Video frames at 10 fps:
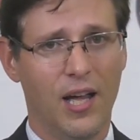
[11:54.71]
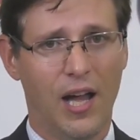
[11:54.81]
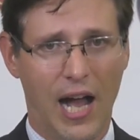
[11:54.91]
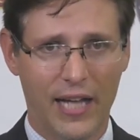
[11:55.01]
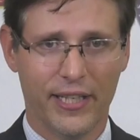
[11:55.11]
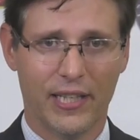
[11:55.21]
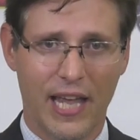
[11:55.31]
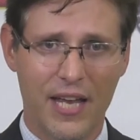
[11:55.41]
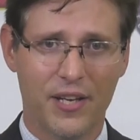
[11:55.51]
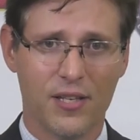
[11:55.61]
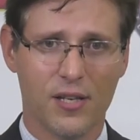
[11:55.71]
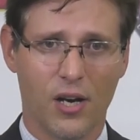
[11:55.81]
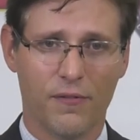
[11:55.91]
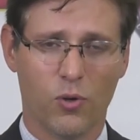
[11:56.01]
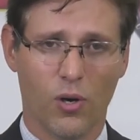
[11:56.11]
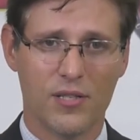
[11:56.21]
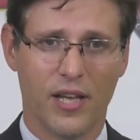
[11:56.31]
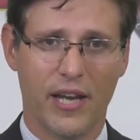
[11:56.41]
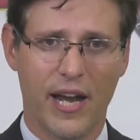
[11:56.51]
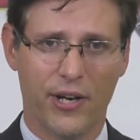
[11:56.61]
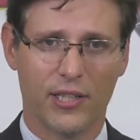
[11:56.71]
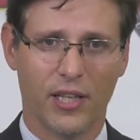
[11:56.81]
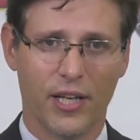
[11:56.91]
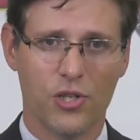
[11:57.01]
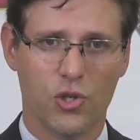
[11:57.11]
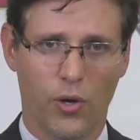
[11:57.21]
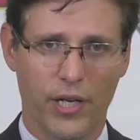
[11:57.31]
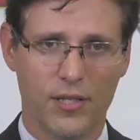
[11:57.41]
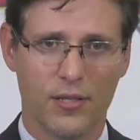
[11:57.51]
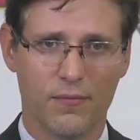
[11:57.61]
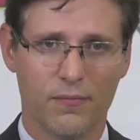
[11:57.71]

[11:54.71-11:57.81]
Island landings are, of course, inherently joint.